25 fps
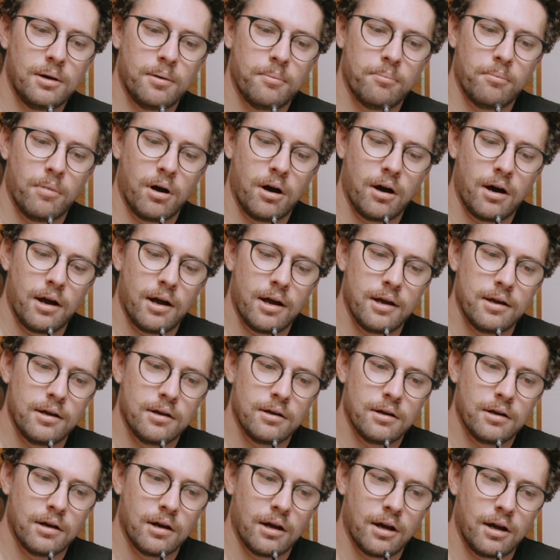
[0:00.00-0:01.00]
my
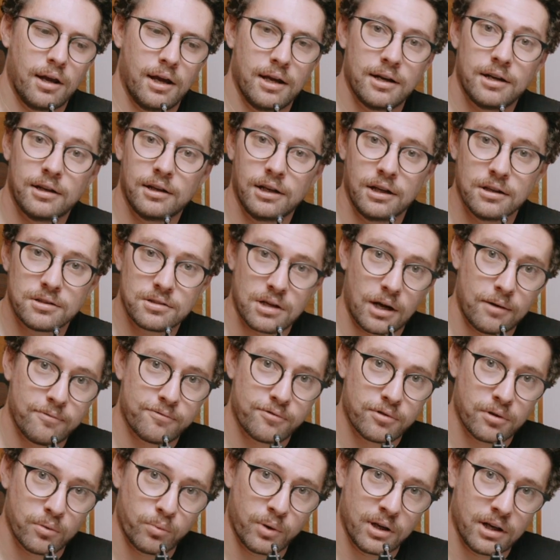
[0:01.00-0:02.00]
editing time
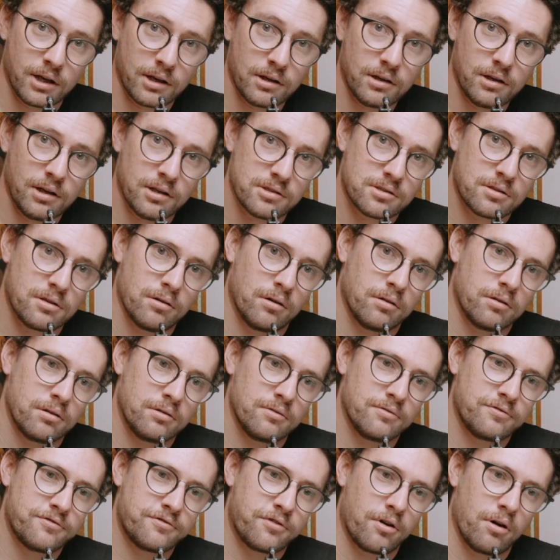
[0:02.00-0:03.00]
for a wedding has
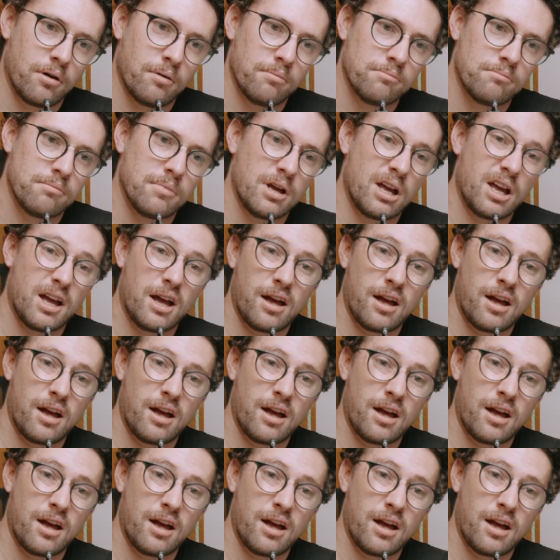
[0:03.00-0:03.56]
gone from